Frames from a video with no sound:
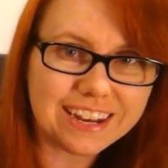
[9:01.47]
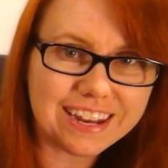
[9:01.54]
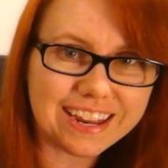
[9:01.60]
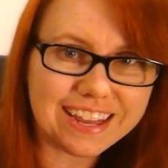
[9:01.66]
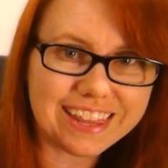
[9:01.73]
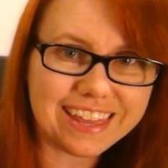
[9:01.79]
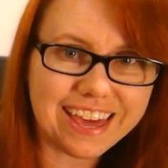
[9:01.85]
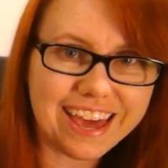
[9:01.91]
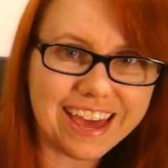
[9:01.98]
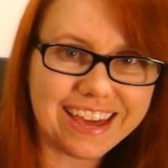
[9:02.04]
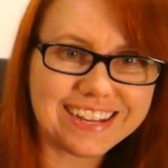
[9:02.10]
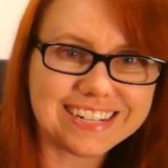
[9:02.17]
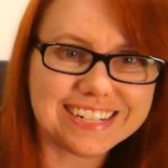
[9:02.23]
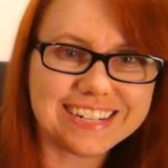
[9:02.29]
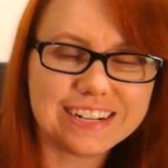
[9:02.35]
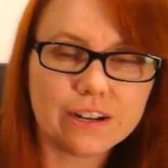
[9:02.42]

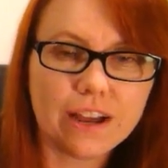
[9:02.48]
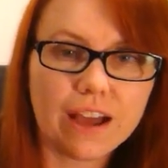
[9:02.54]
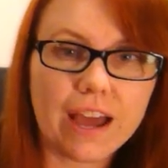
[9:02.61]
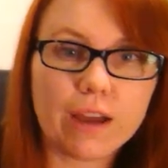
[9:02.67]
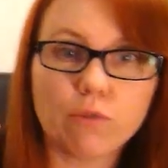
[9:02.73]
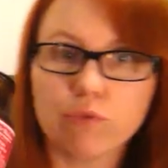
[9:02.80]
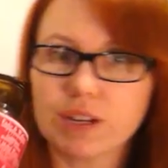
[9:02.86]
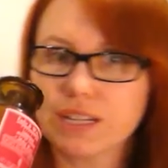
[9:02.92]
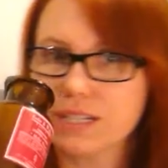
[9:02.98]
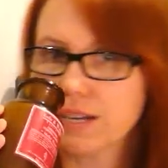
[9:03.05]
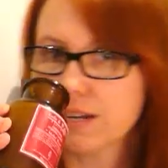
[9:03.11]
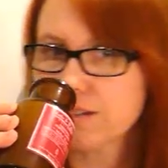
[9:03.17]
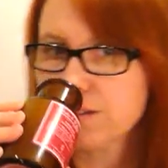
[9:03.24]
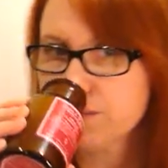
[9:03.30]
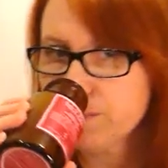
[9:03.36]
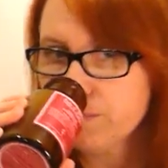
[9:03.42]
that. It really
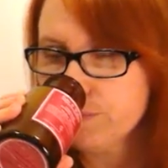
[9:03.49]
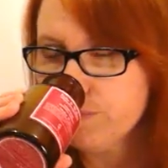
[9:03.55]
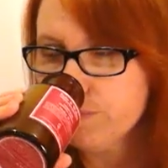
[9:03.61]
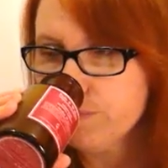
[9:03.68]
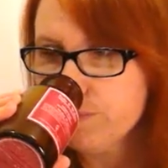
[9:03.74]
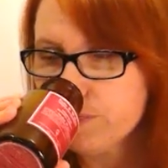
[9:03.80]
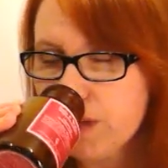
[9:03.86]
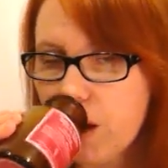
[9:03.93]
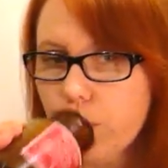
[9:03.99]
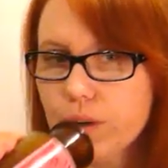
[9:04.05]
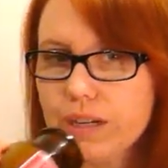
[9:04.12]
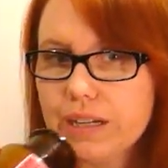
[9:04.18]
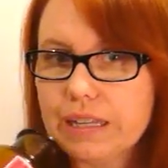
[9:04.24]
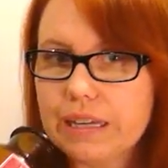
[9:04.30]
does. I want to